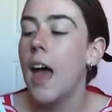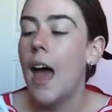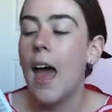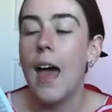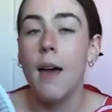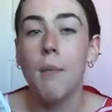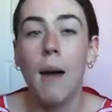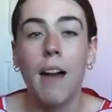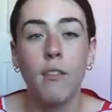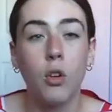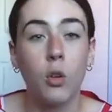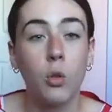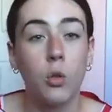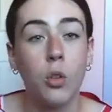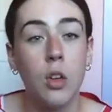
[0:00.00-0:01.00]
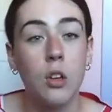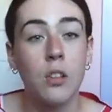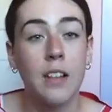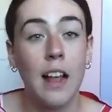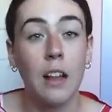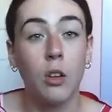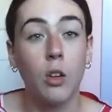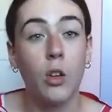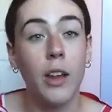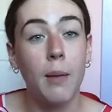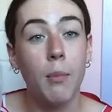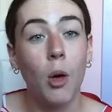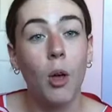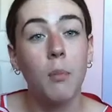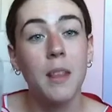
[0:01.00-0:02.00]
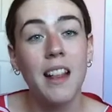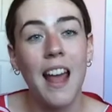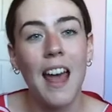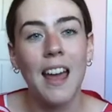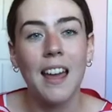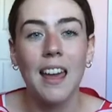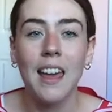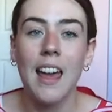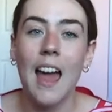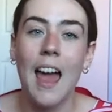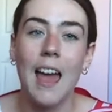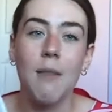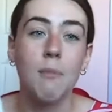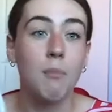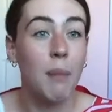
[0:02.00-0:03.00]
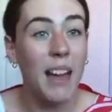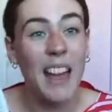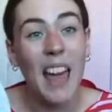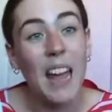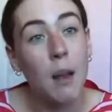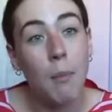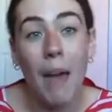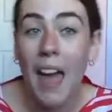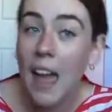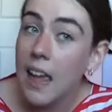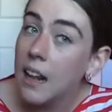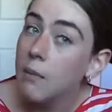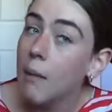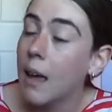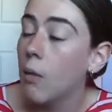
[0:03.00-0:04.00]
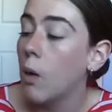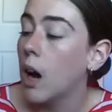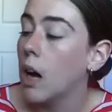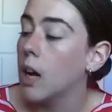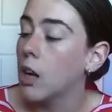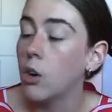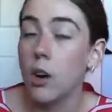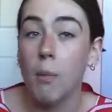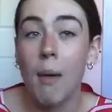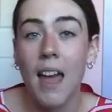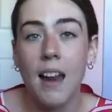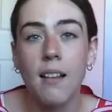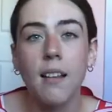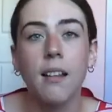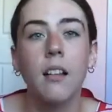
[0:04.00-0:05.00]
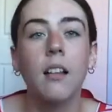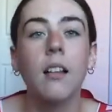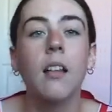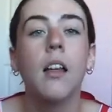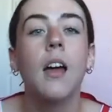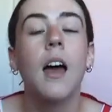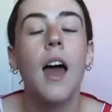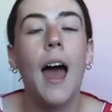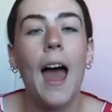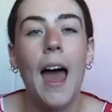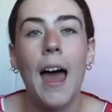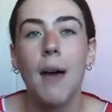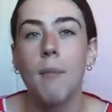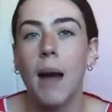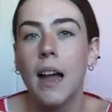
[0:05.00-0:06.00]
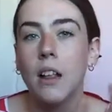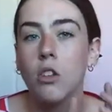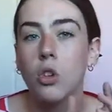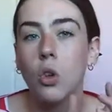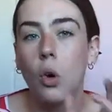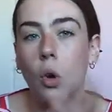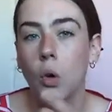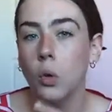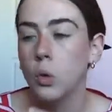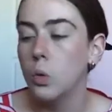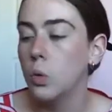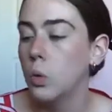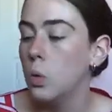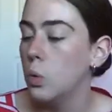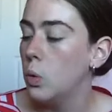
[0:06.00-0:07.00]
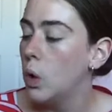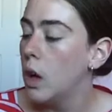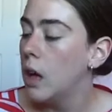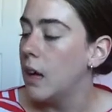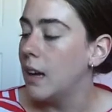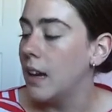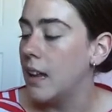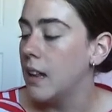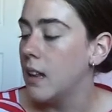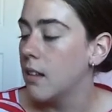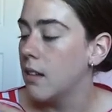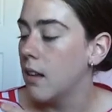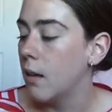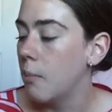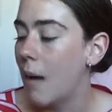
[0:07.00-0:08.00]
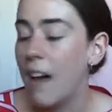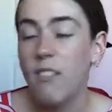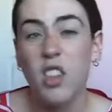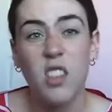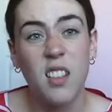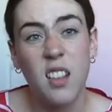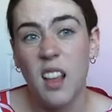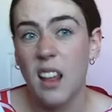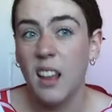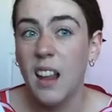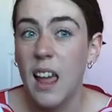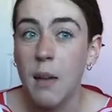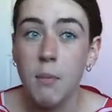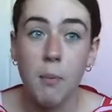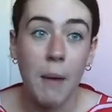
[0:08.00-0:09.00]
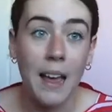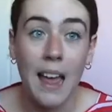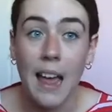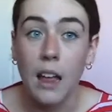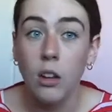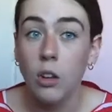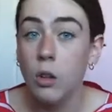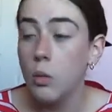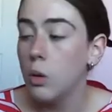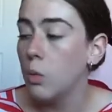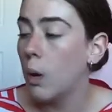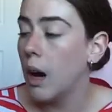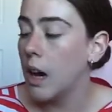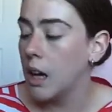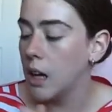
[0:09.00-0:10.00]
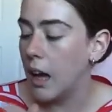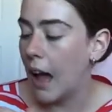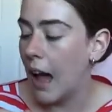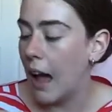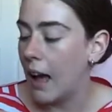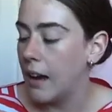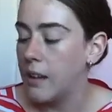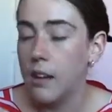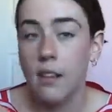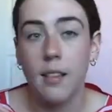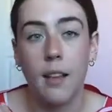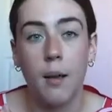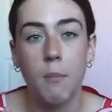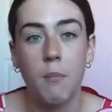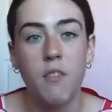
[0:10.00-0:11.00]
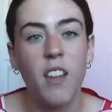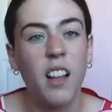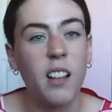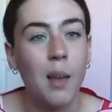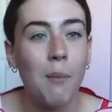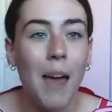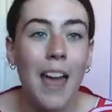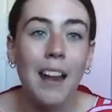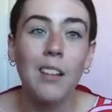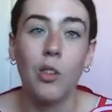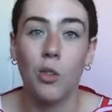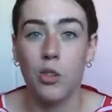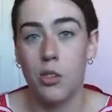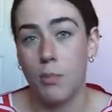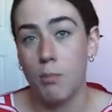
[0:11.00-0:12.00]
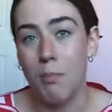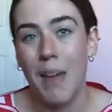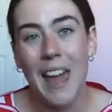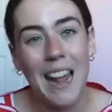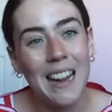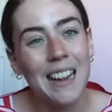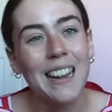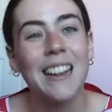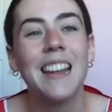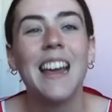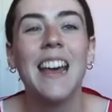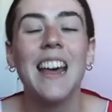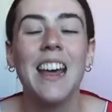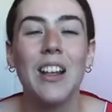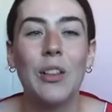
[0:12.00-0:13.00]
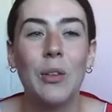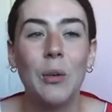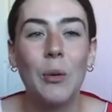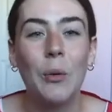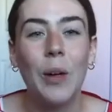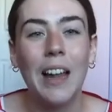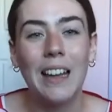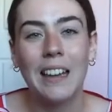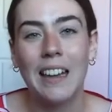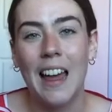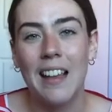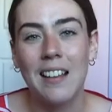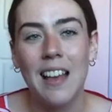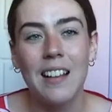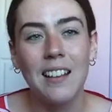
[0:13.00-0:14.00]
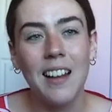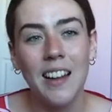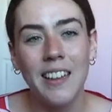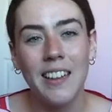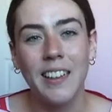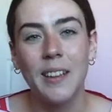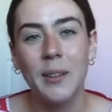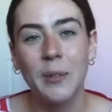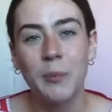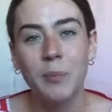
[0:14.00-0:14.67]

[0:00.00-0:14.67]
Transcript: I've also used a lollipop stick, but again a pen might work, or a pencil. And you also need some, I've used sellotape, but again glue would work, and some felt tip pens or some paint. So let's get started.